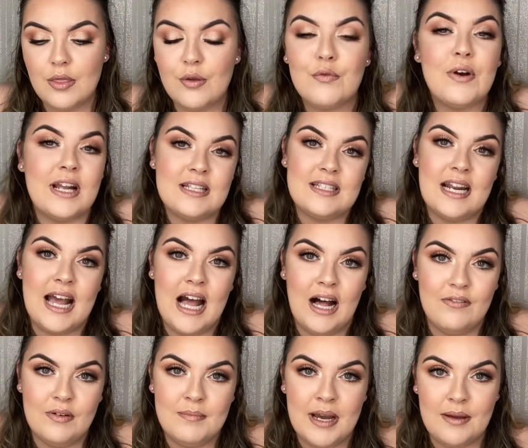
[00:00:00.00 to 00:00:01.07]
friends that I have
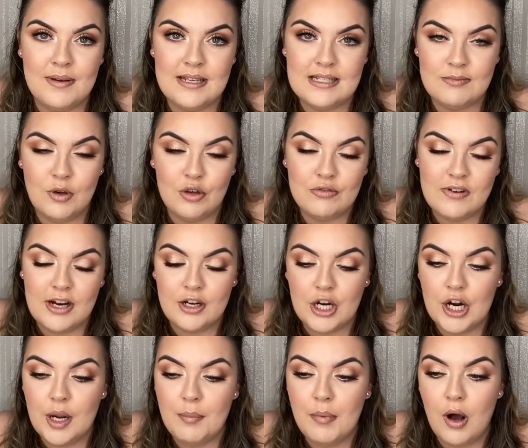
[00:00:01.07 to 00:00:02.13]
in my wee small friend
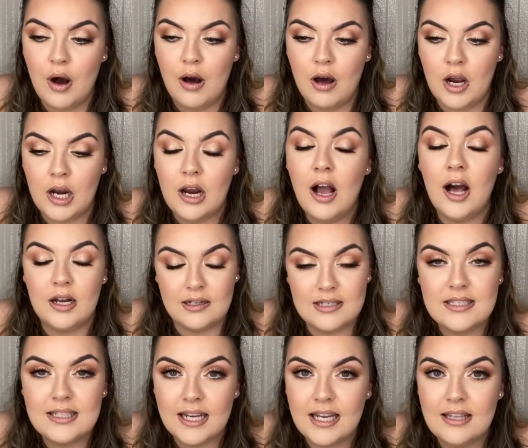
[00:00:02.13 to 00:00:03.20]
group are
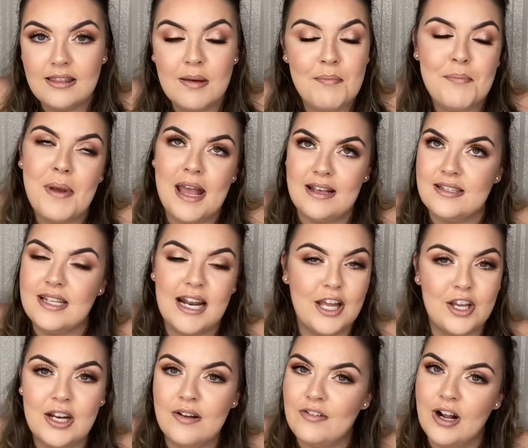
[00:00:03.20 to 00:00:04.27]
honestly the best that I
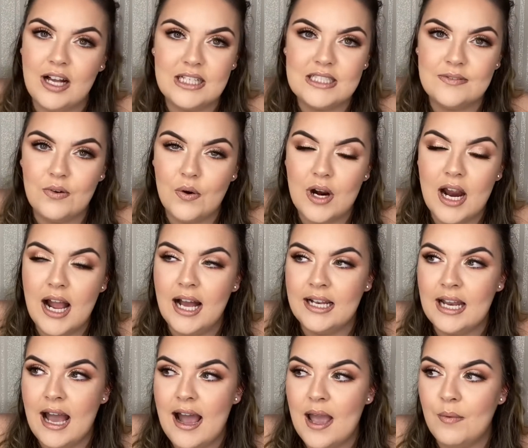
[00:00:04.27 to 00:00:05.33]
could ever ask for, and
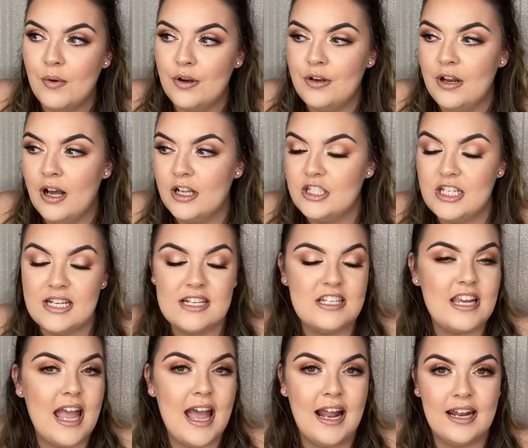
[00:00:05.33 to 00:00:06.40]
I would not change
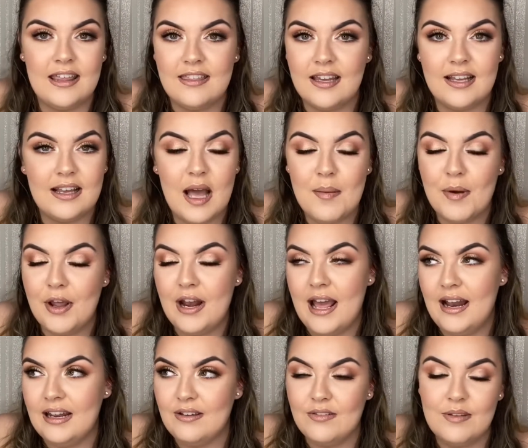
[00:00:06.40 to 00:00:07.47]
anything about
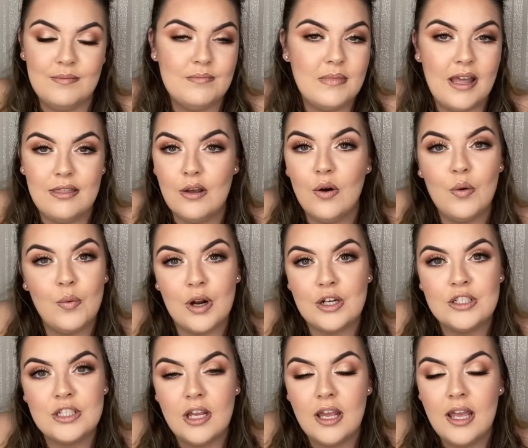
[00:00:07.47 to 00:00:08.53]
any of them in the whole world.
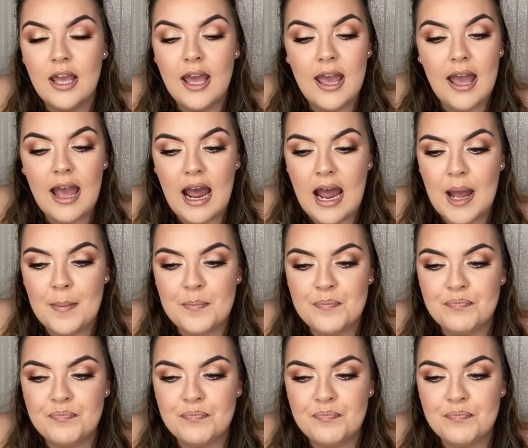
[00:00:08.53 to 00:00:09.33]
I